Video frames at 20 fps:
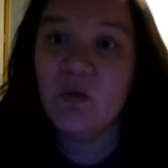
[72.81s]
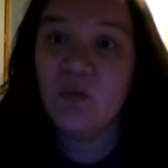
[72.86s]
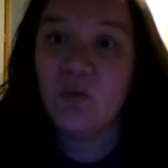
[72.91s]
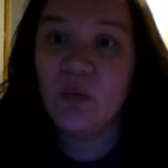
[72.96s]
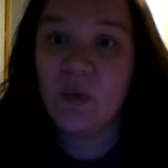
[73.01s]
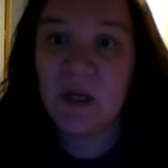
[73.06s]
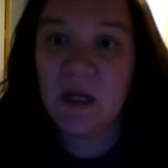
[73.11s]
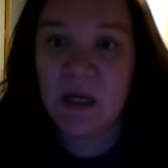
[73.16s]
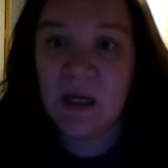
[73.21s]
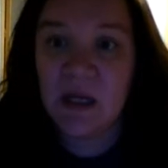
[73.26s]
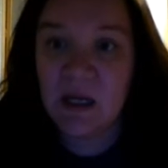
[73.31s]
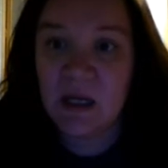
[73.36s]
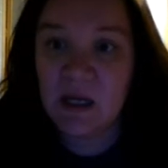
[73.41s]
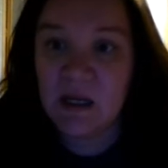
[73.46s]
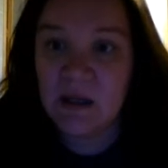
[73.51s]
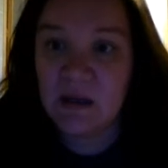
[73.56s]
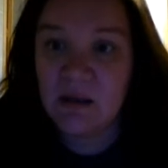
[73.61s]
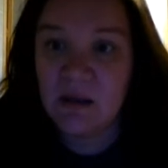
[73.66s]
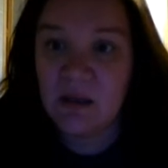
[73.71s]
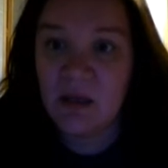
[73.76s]

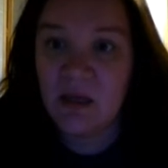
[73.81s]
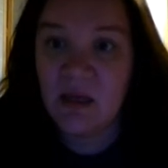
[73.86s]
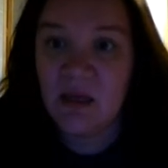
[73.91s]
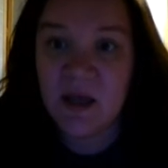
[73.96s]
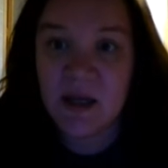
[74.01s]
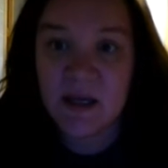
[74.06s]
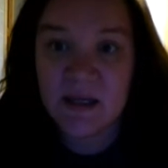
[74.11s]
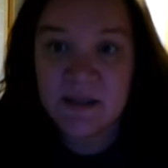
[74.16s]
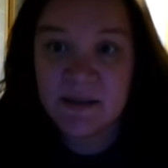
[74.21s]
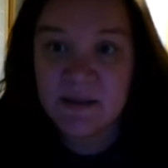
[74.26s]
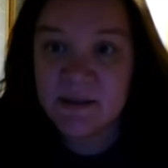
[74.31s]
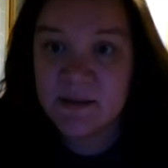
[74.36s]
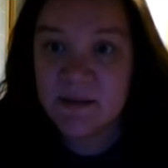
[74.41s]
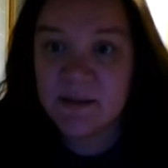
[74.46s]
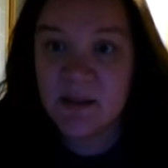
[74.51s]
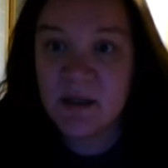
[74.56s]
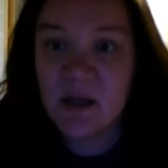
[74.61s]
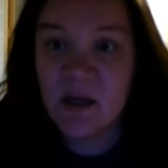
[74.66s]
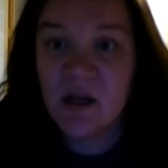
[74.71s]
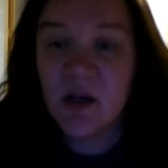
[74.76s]
reading
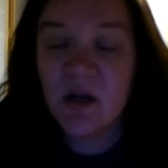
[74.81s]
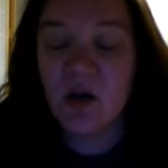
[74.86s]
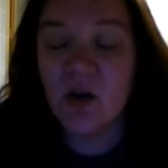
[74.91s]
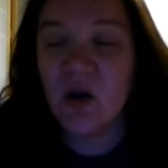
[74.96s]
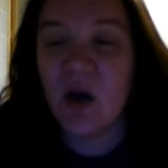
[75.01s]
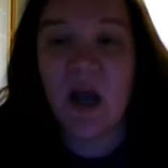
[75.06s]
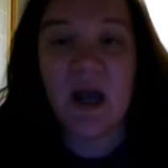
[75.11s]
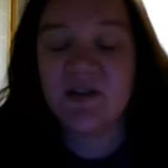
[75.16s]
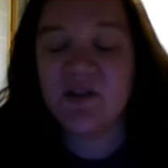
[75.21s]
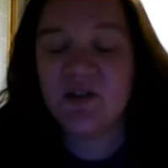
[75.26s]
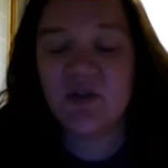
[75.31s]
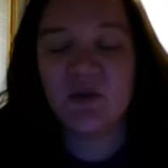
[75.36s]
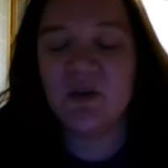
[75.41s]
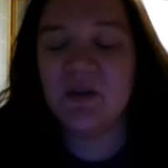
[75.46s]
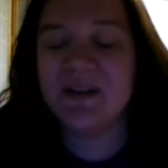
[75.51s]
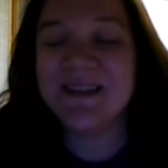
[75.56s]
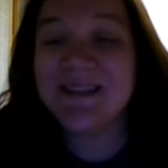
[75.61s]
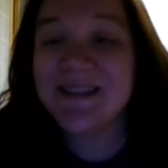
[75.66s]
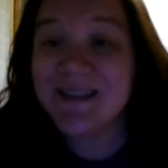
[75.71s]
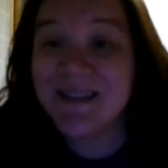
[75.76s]
this, or as
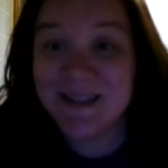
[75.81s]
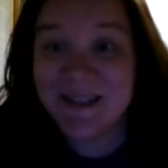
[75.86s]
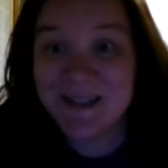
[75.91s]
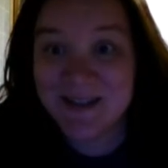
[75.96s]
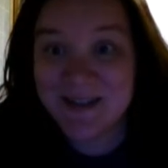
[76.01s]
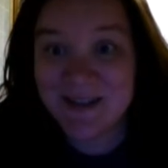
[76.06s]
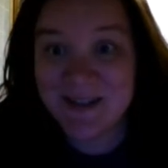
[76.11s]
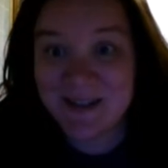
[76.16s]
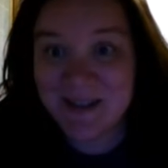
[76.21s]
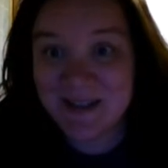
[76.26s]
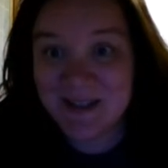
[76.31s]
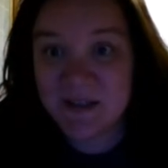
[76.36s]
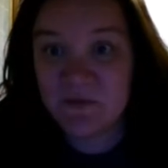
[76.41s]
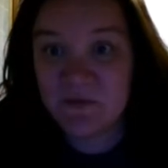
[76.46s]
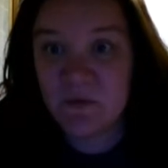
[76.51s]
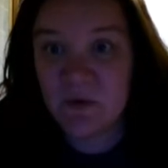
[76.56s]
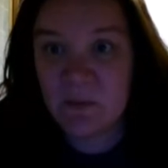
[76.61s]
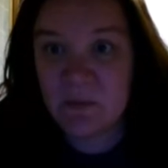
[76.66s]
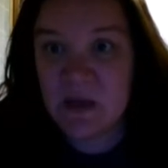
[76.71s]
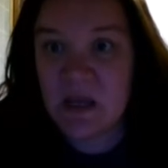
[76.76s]
you're listening to this
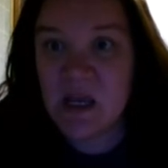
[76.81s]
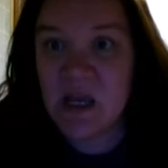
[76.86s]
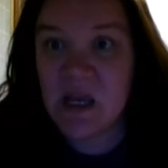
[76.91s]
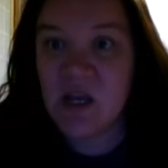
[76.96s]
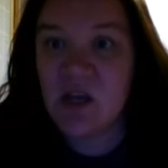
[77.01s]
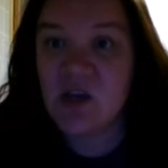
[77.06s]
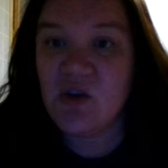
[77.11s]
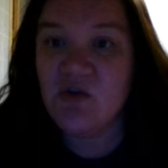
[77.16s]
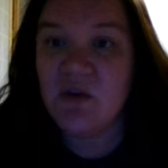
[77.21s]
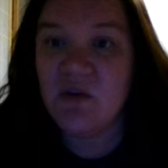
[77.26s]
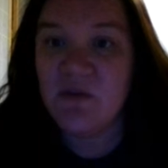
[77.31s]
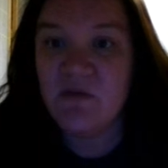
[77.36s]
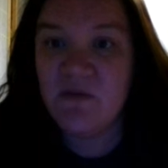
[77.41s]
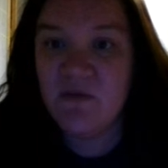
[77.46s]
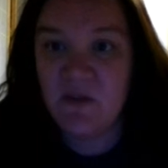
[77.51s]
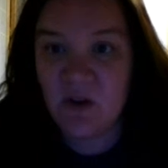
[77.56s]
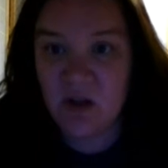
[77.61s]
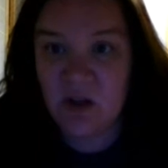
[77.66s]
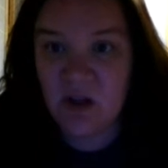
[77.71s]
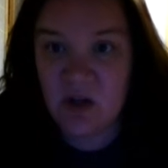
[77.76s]
from me, you can
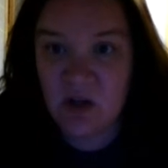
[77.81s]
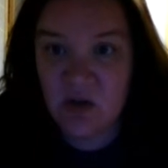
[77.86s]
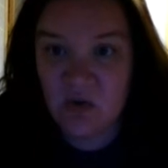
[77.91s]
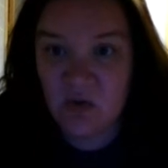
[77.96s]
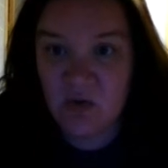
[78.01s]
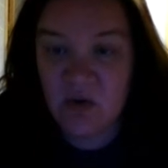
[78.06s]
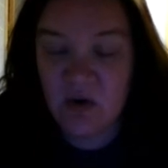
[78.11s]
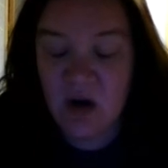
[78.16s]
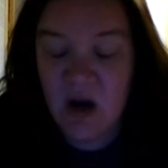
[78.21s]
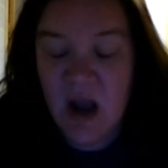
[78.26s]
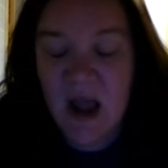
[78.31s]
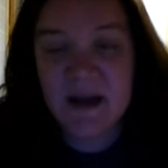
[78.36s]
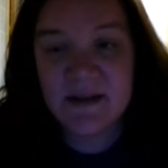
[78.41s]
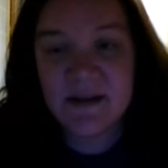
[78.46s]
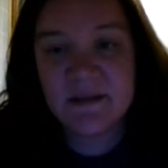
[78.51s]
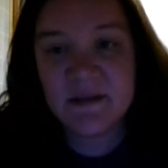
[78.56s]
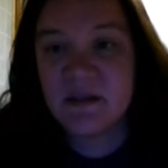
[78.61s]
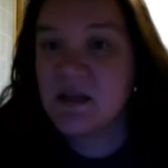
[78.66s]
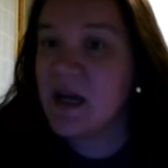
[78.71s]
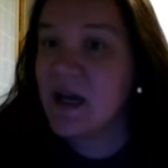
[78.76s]
fill in your
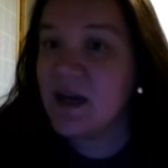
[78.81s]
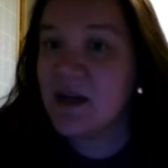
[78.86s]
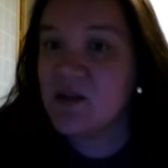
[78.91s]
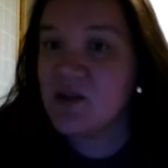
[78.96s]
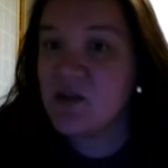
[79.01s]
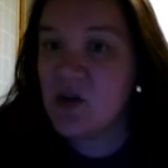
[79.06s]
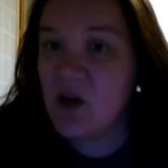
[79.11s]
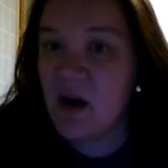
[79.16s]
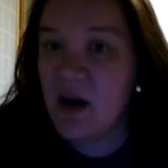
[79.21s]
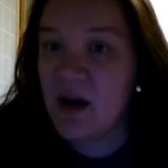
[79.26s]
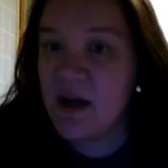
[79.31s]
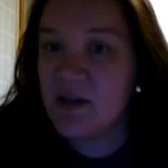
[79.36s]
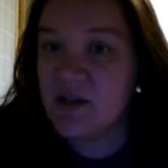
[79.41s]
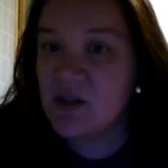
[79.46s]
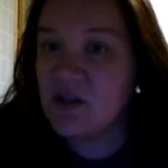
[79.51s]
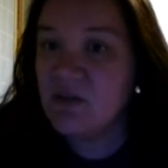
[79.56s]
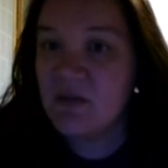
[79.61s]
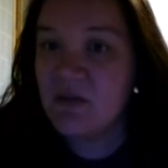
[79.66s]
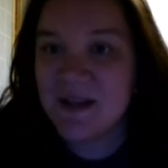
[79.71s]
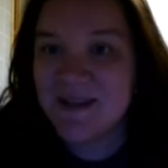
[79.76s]
Aztec chart
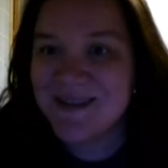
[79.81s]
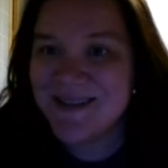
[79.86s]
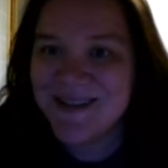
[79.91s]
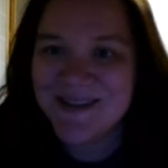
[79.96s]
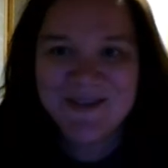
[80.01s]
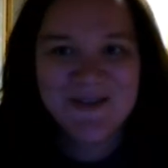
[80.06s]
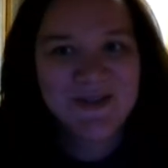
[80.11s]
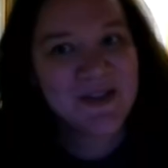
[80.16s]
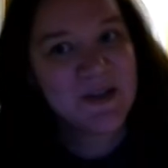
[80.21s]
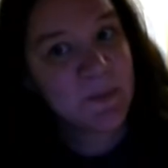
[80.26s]
as you listen.